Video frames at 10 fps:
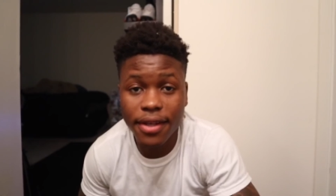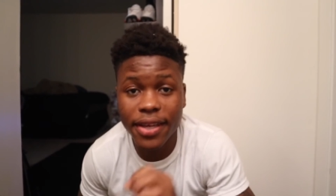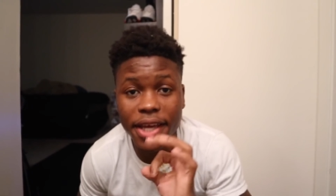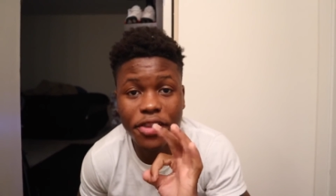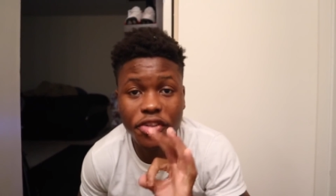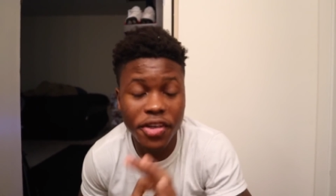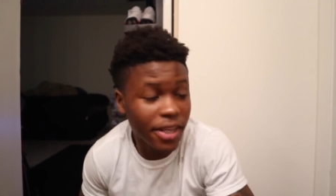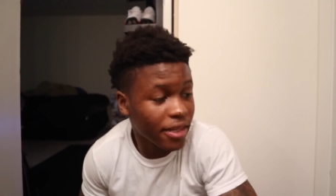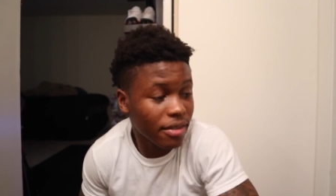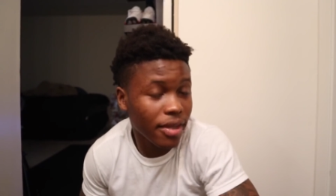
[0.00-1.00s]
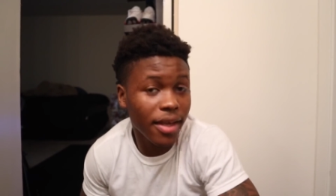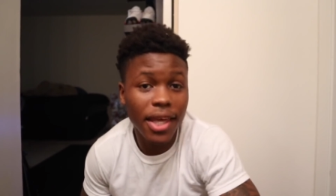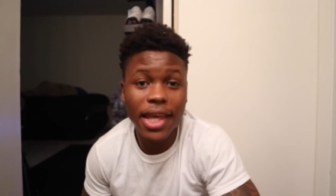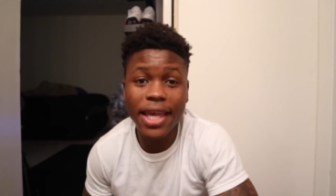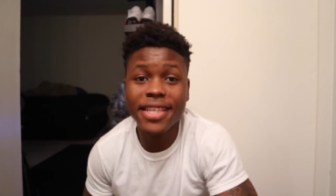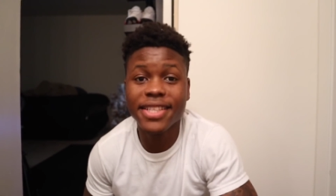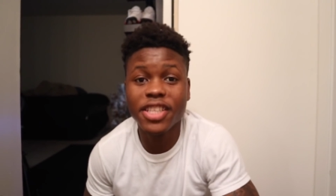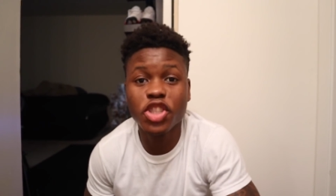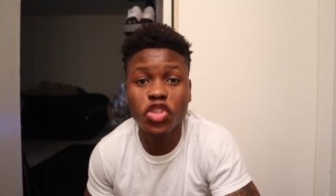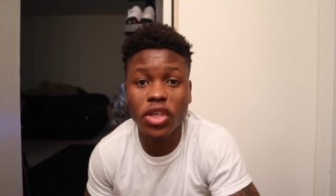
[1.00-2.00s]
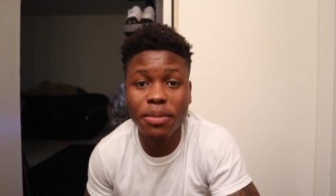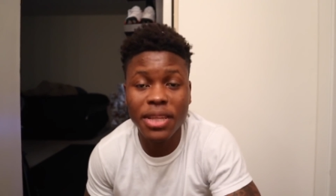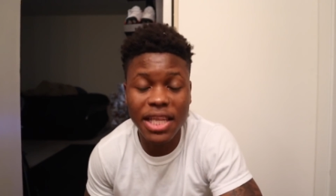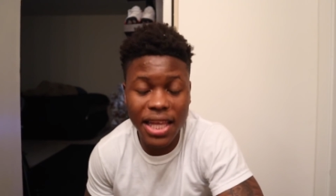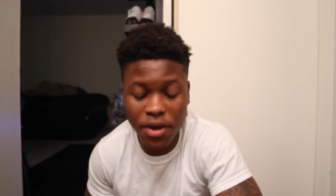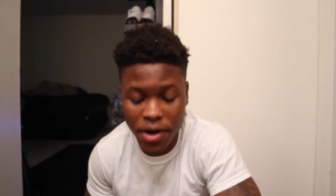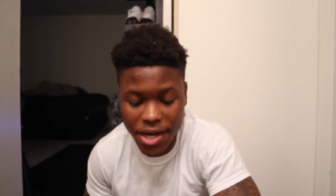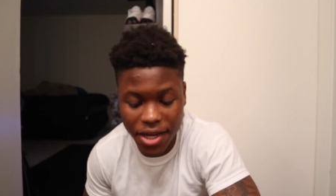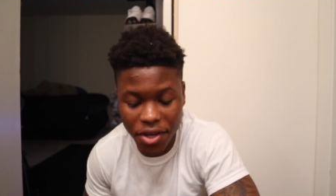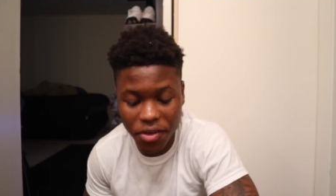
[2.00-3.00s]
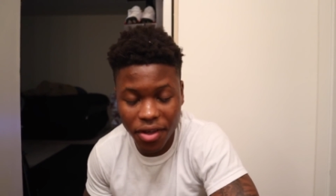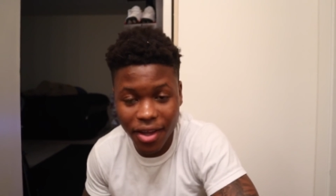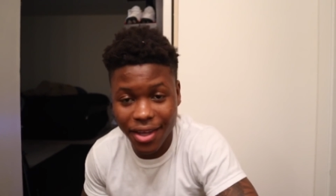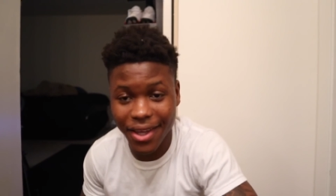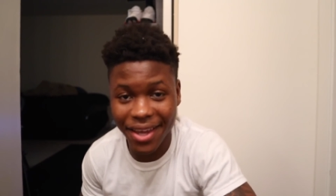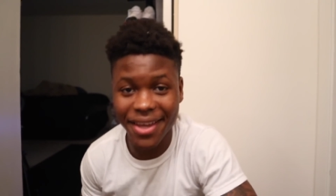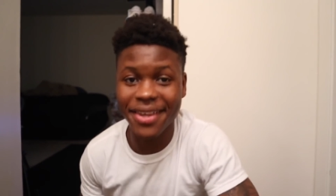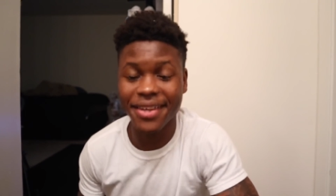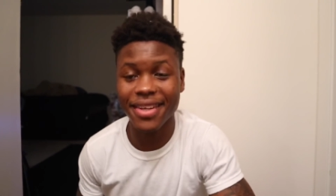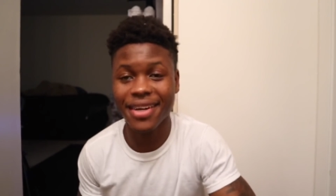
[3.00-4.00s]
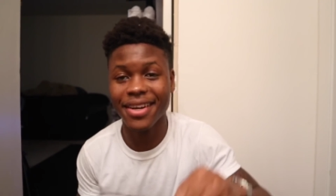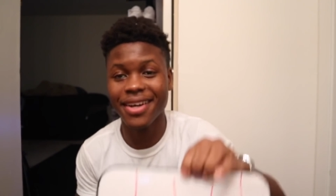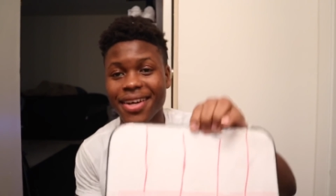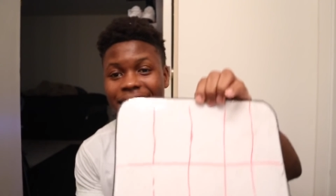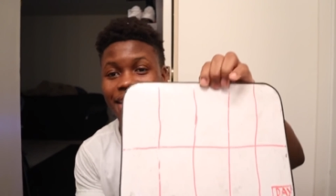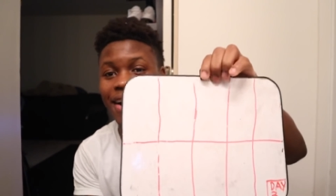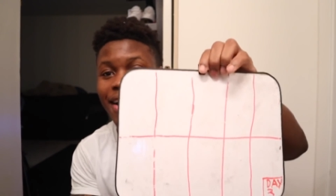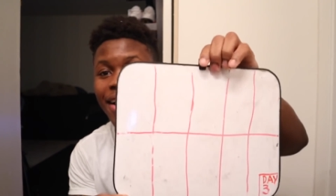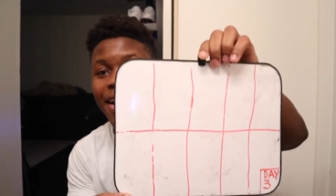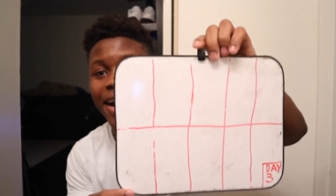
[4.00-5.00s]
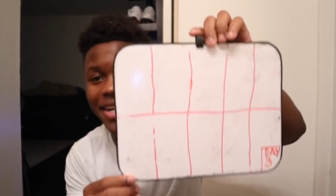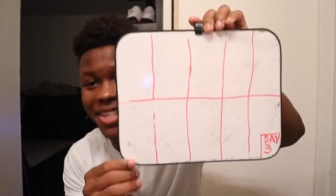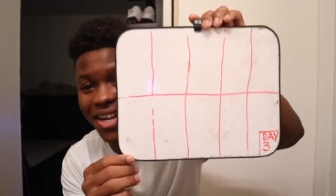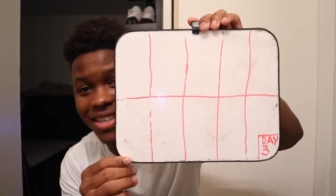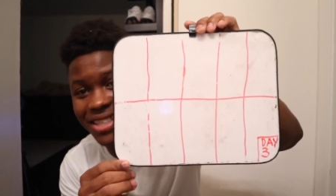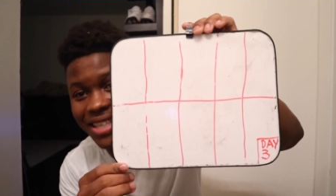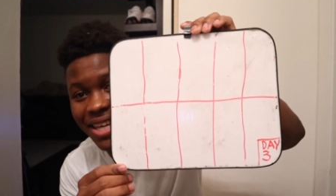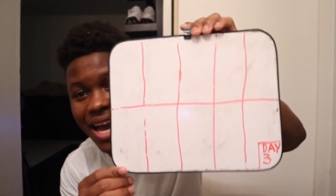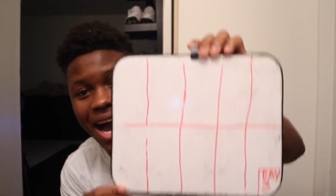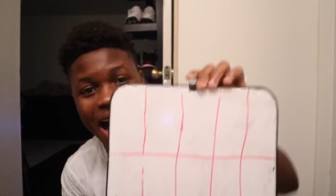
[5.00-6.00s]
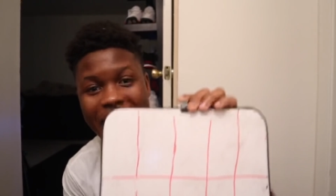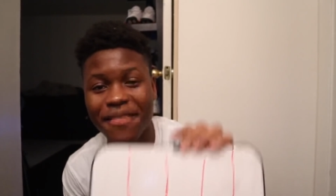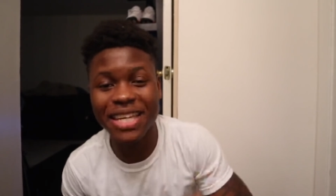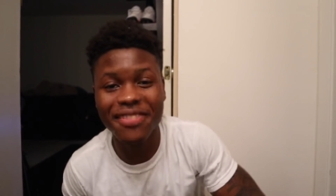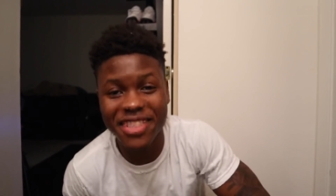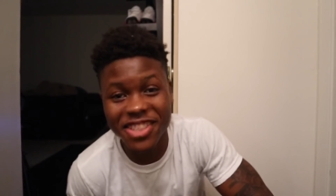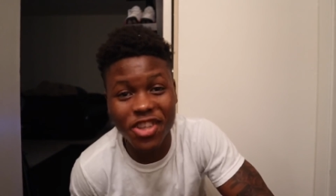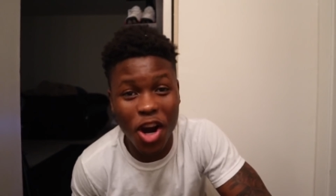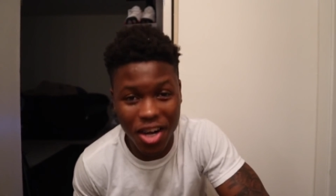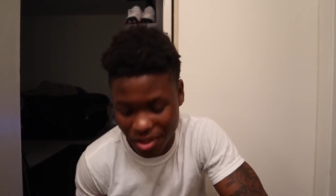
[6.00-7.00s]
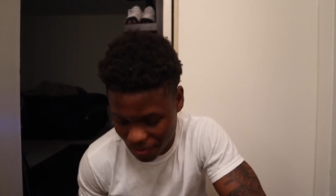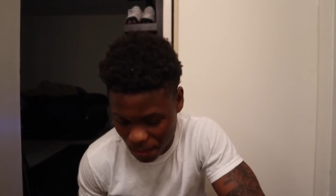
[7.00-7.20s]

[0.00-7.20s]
Day three. It is extremely late right now. And, as y'all can see, I haven't even started.